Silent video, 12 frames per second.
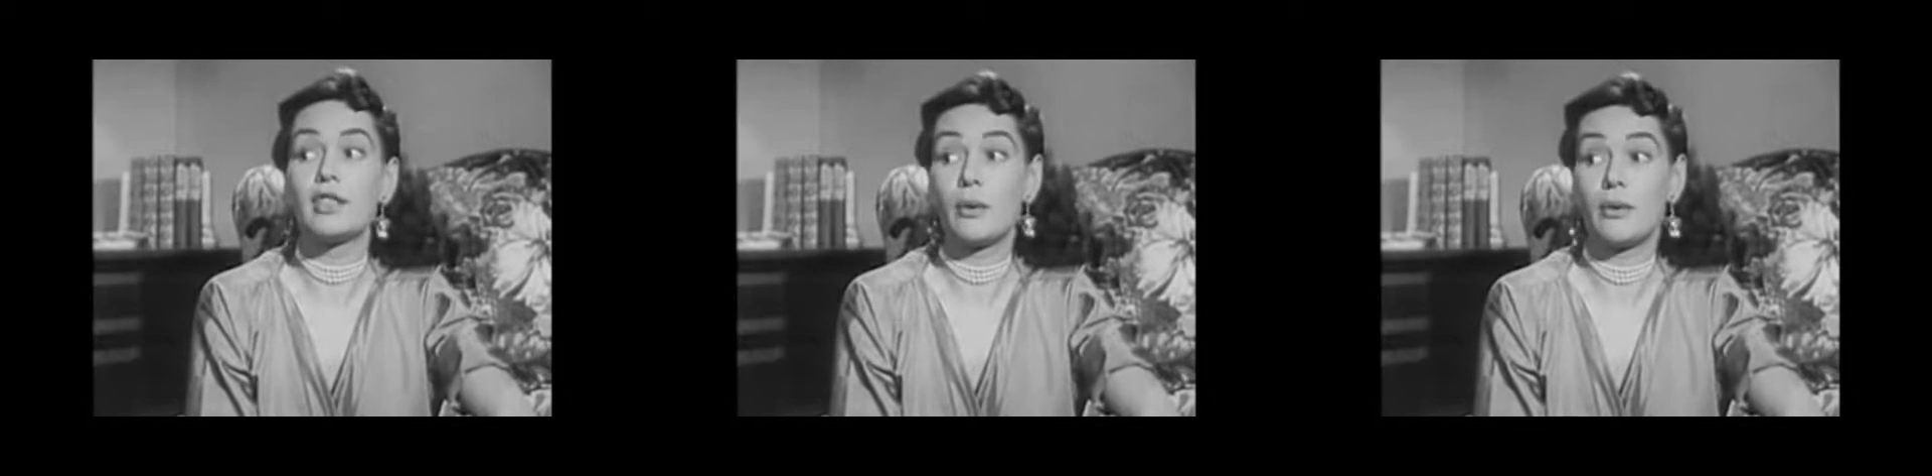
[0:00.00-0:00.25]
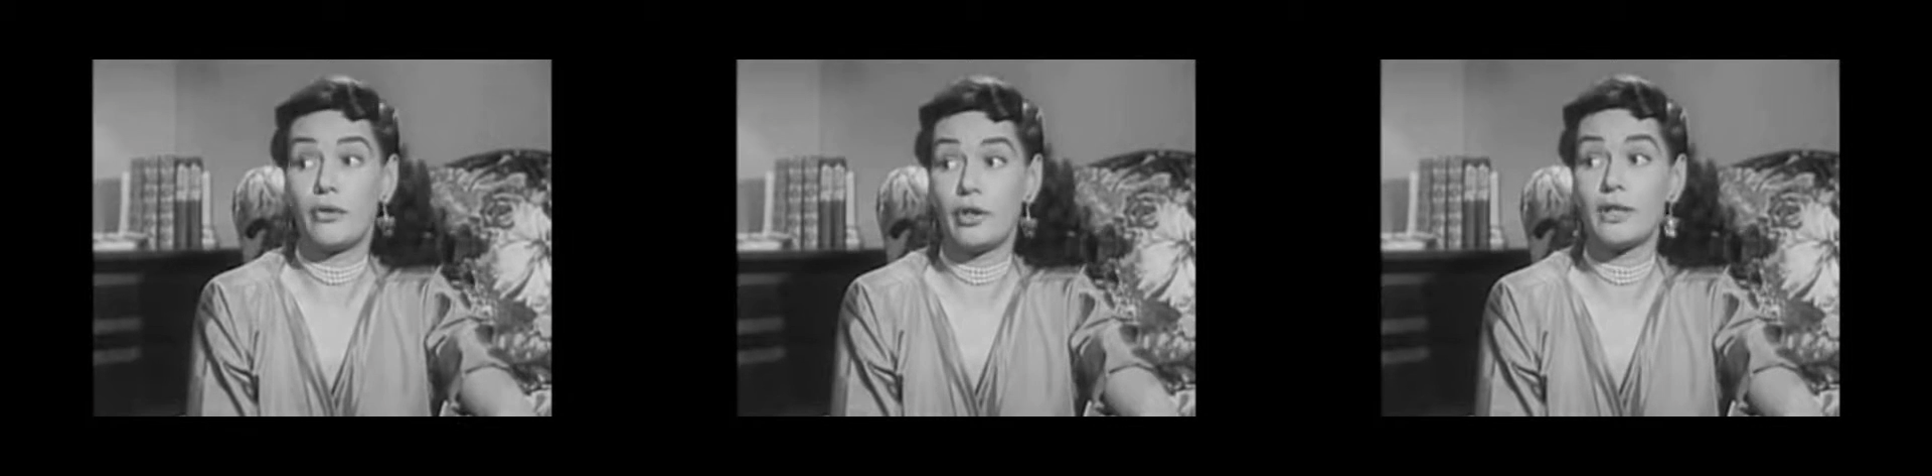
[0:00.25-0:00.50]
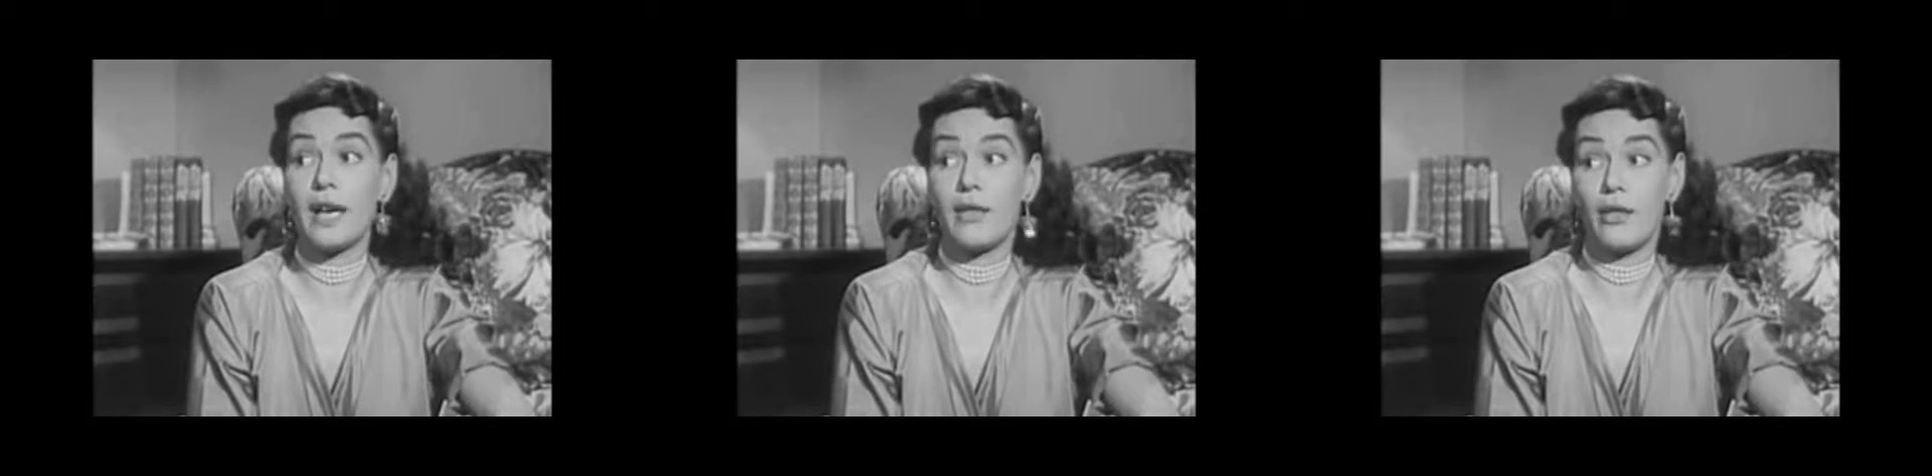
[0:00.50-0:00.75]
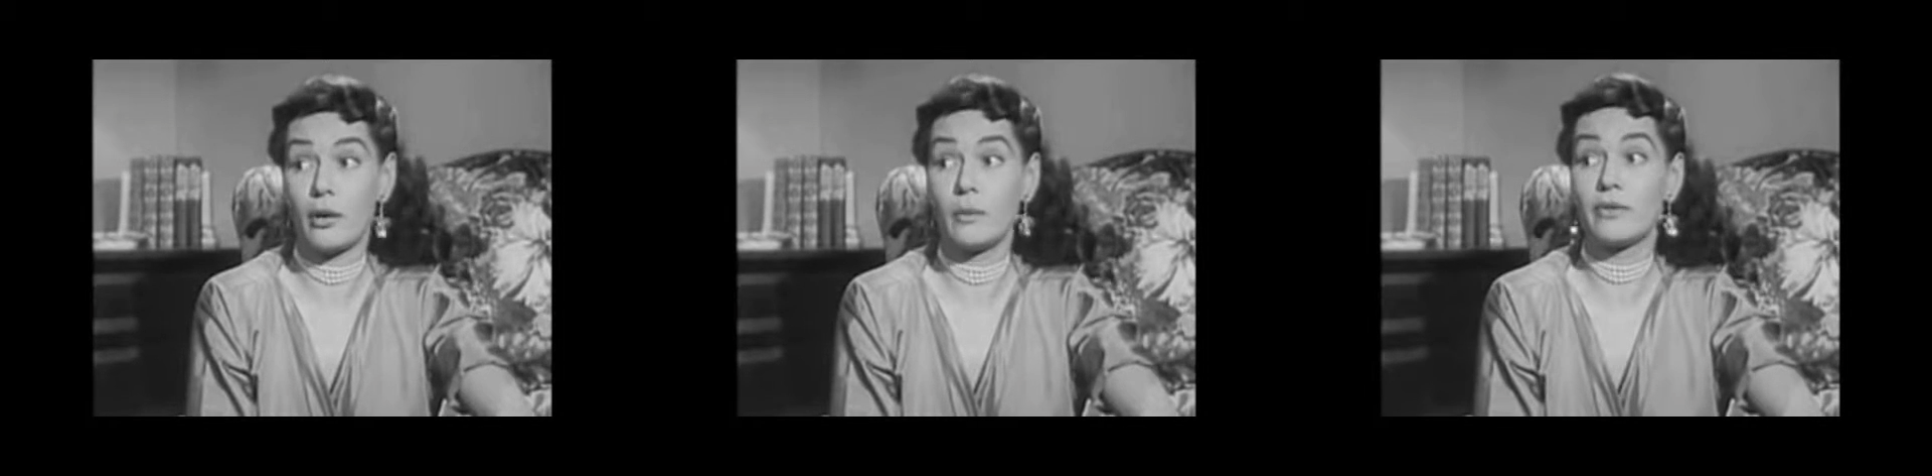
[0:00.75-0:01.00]
so at first I
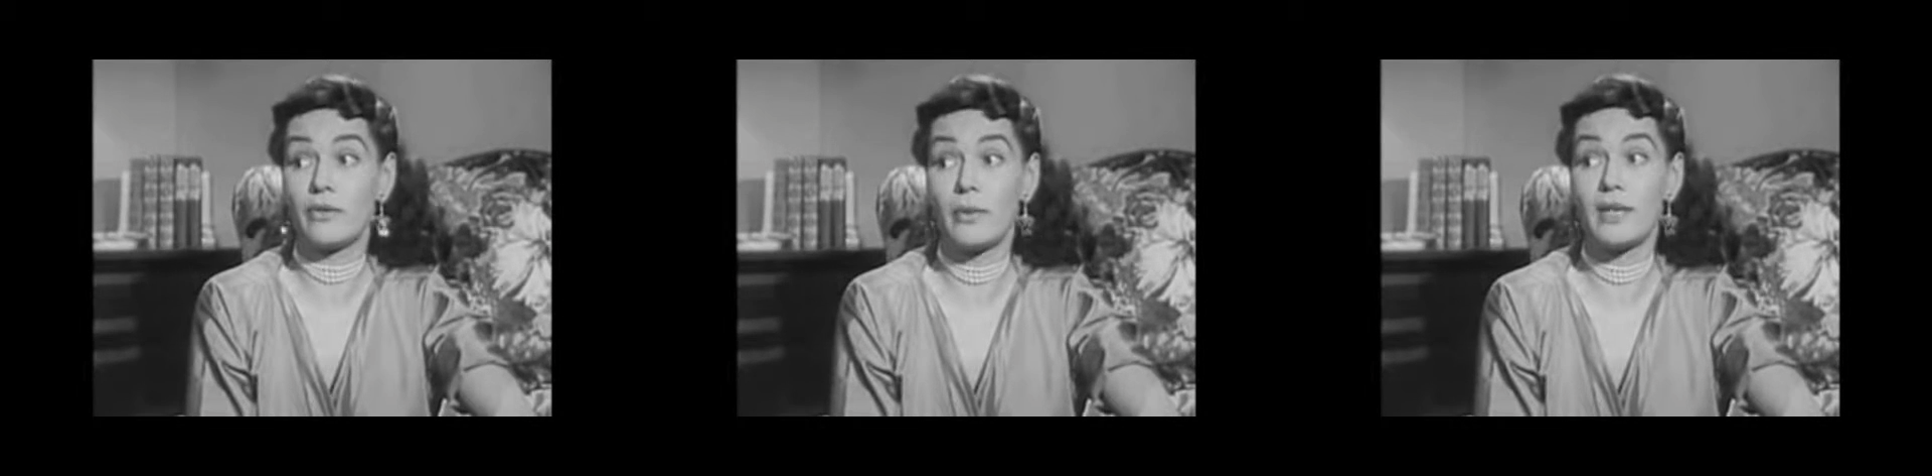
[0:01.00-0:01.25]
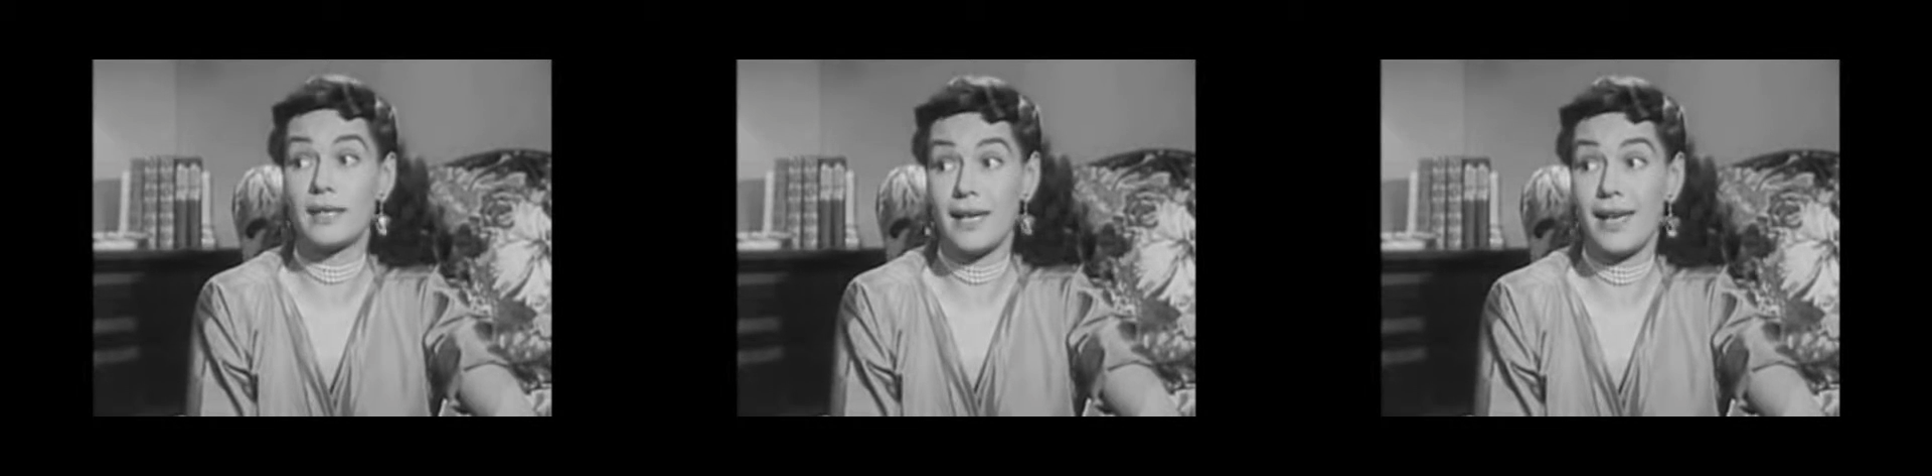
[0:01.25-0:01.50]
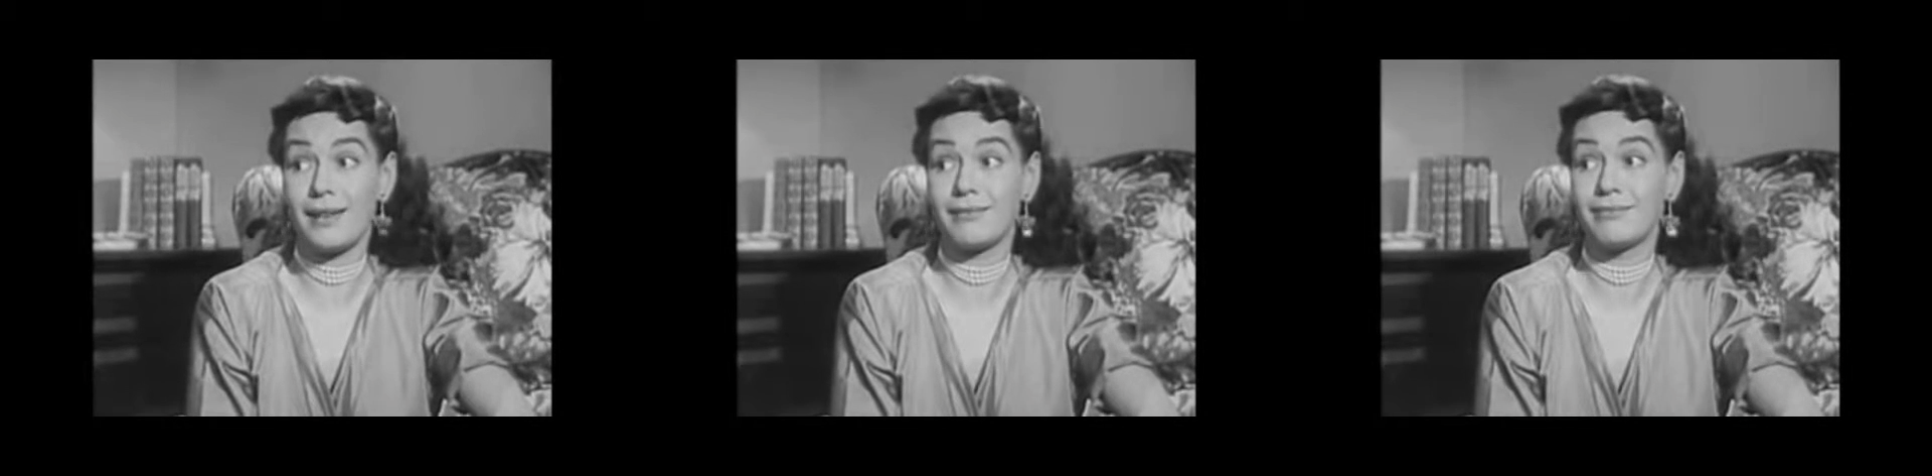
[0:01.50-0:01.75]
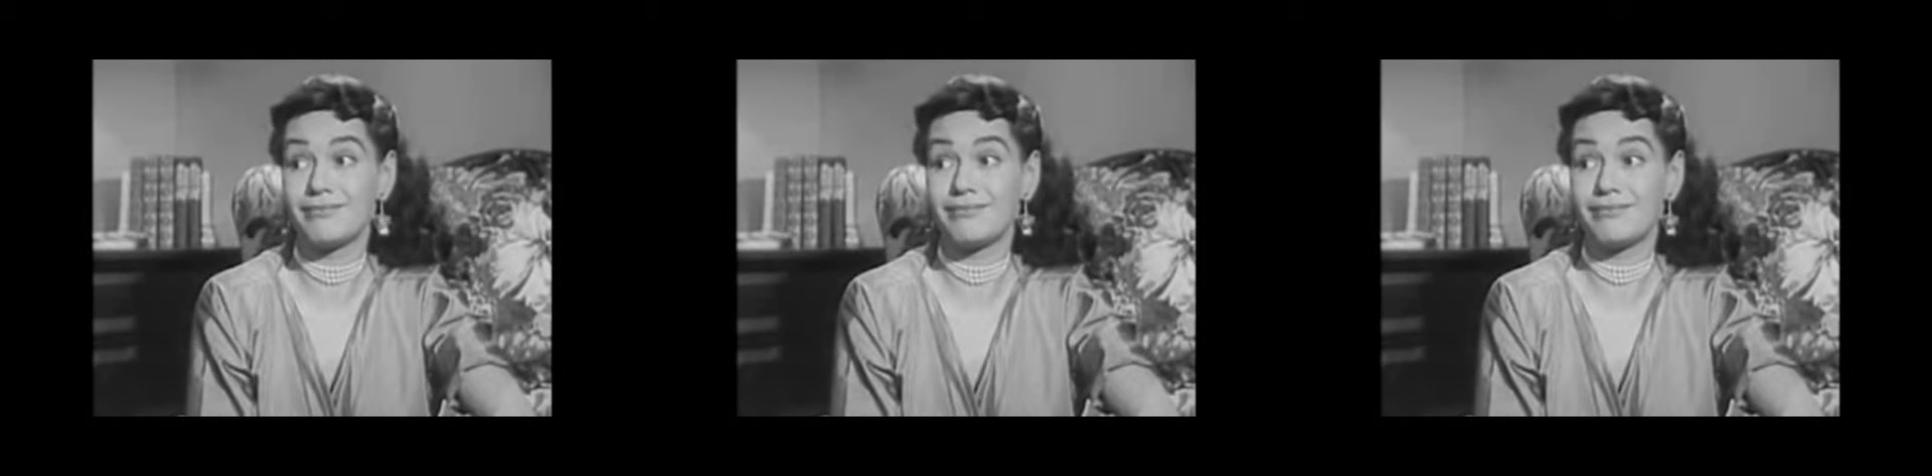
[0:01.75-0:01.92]
thought it was from the set.